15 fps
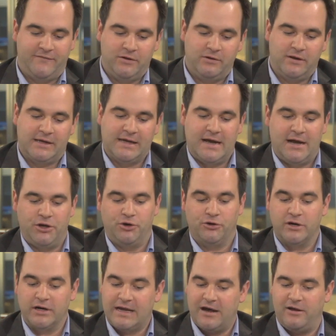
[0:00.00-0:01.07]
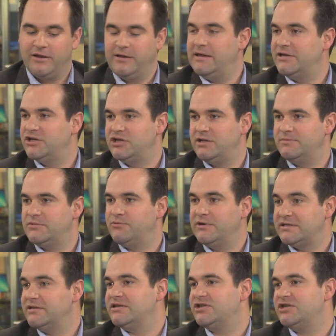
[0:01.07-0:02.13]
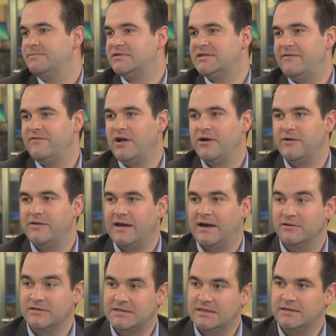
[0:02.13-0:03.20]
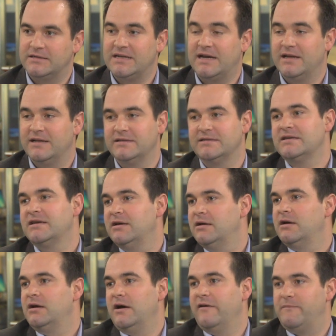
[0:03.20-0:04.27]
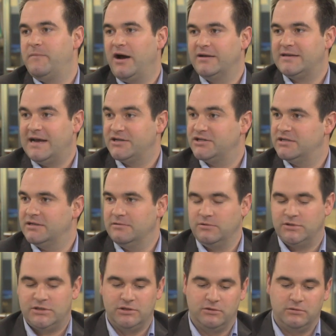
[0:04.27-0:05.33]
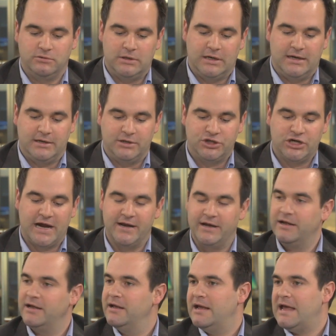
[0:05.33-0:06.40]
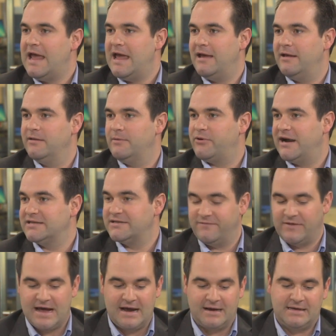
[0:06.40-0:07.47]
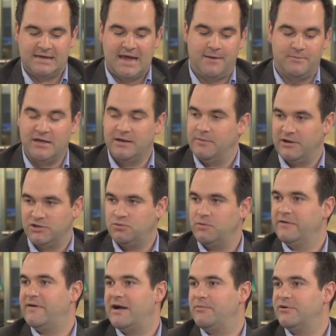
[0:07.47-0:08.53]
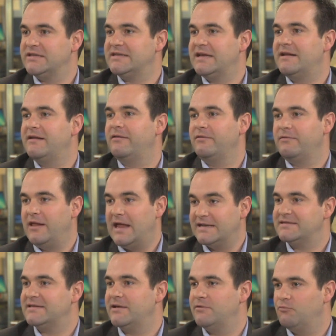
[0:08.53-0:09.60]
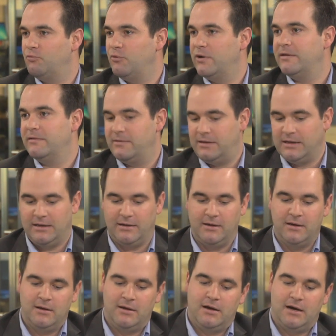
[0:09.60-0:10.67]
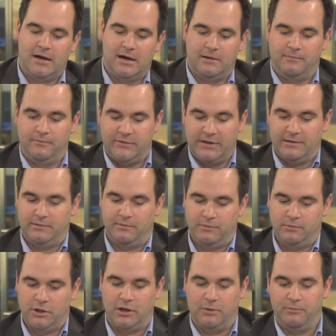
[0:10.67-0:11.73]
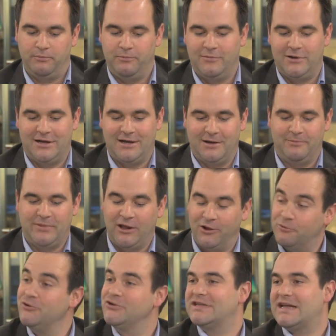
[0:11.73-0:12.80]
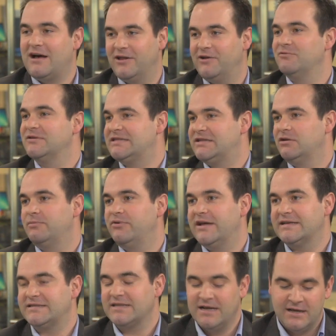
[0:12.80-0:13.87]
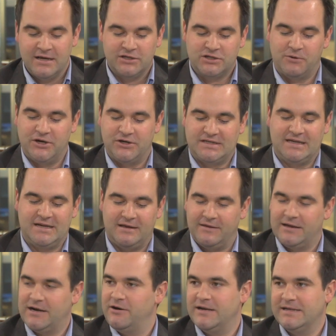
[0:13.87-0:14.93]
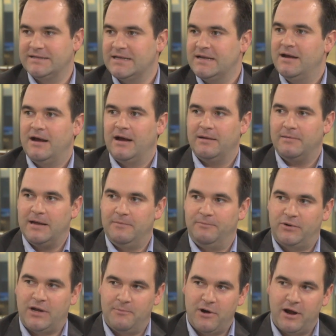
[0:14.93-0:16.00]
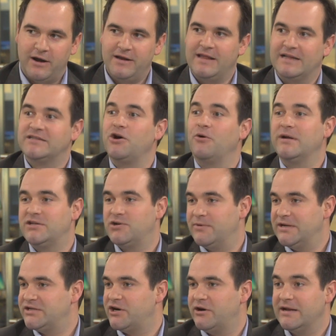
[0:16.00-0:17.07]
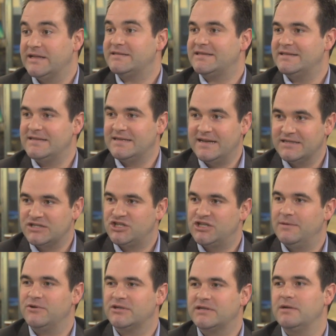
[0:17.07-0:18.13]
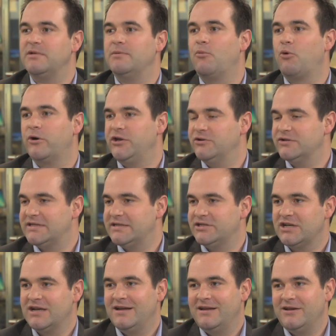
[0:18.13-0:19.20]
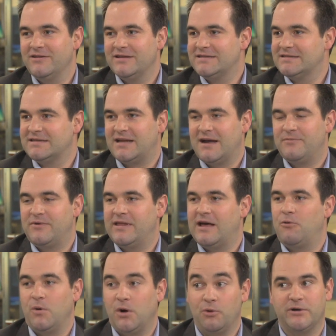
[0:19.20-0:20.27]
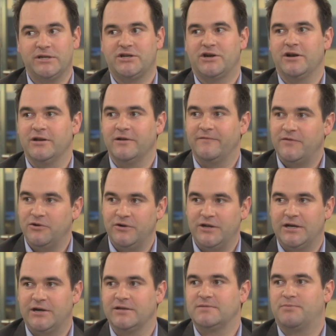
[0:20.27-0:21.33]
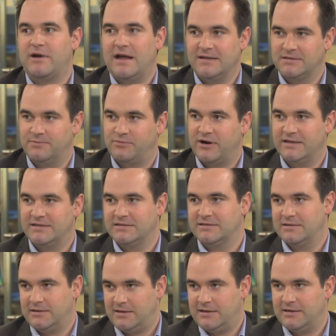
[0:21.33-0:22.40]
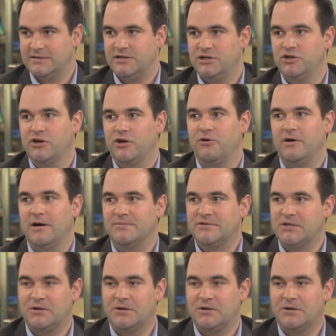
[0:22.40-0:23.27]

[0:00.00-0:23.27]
If you look at Uralkali, they shipped recently shipped 700,000 tons of potash to, to uh, China and the price of that came in about 25% less than when the, uh, the, the uh, Belaruskali was still mm -hmm. in mm-hmm. place. So what you're seeing there is a, a, commodity that's going to return. It, since it is cheap, there's going to be more usage. You know, this is a company that will return in a few years as the prices continue to go up.